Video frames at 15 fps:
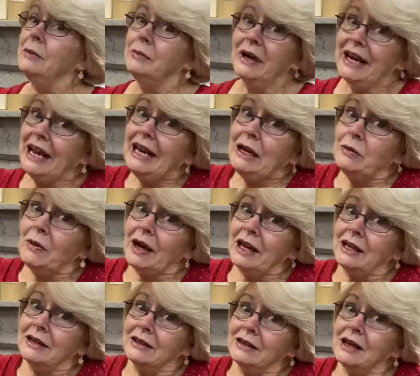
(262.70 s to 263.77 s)
But
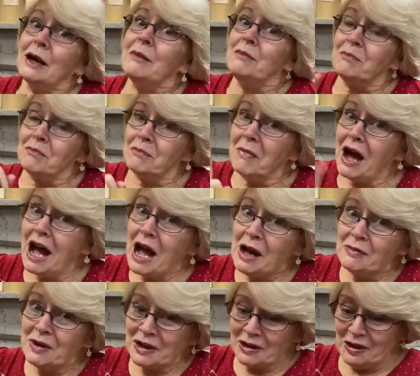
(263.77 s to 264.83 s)
anyway,
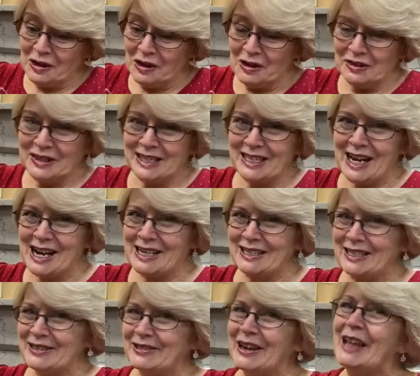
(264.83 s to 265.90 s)
Mama called the
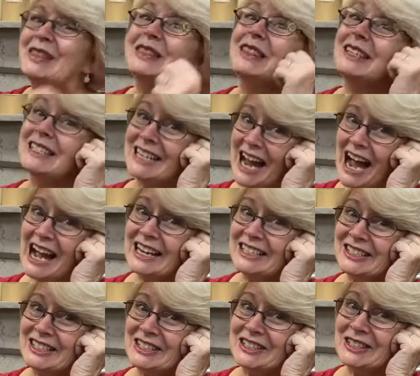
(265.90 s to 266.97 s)
doctor, and the
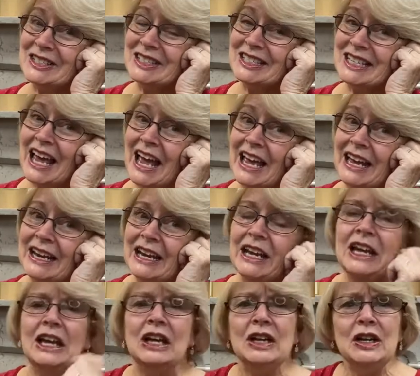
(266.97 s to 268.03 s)
doctor said,
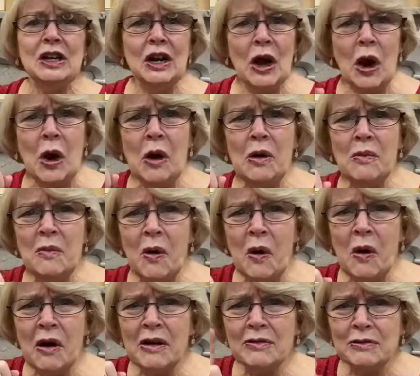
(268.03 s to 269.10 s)
no
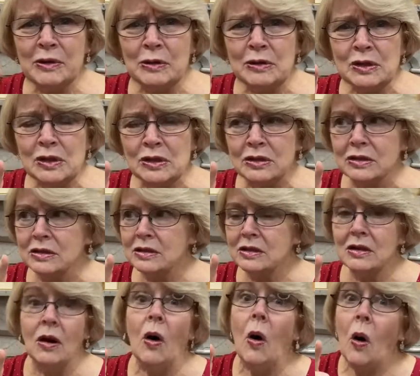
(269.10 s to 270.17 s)
more
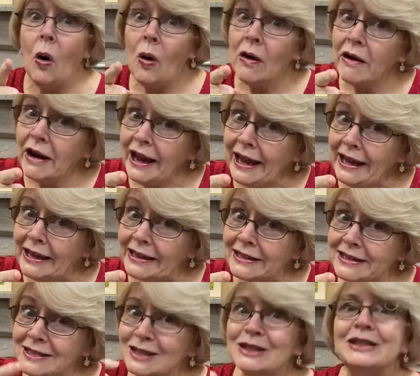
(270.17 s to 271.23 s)
roosters or
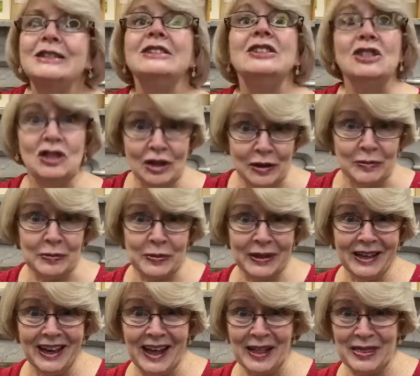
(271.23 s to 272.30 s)
hens
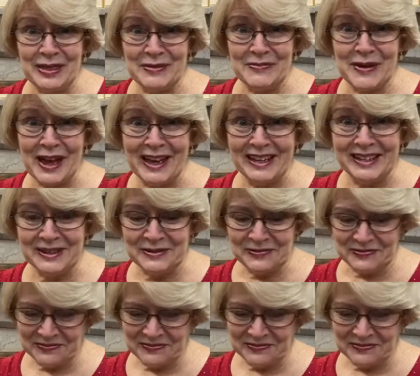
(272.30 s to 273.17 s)
jumping on the bed.